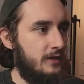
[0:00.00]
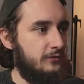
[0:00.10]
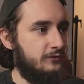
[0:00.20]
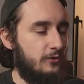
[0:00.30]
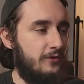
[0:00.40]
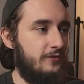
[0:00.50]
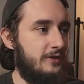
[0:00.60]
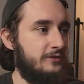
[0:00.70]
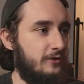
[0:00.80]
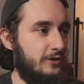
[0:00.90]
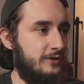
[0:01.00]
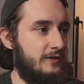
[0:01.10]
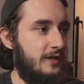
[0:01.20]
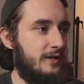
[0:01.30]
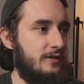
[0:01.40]
So if it is already
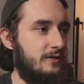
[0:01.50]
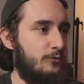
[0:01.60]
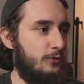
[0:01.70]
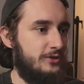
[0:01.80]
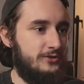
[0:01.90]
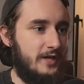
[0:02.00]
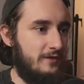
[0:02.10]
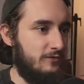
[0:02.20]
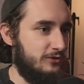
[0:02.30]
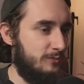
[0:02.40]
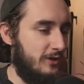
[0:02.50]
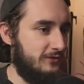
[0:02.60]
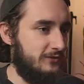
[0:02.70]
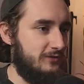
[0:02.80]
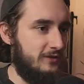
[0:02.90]
taken, we just have a
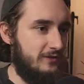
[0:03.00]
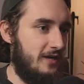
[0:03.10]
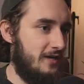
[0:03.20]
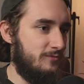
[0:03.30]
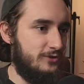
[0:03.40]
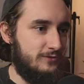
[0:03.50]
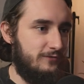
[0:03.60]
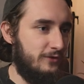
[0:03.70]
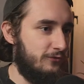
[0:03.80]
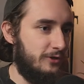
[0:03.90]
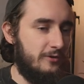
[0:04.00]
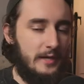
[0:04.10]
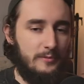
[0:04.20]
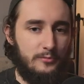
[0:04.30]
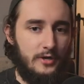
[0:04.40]
response that says, hey, just feel free to
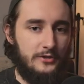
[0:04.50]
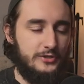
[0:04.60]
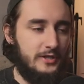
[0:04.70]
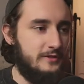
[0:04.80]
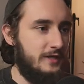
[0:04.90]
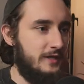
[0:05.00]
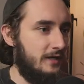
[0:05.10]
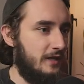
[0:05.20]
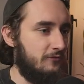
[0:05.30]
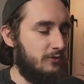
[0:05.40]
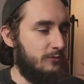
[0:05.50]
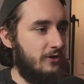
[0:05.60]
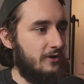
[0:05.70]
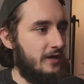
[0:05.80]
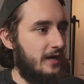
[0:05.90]
grab the project from the
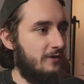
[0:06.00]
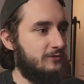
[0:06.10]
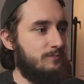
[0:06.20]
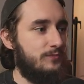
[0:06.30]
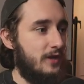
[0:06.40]
archives.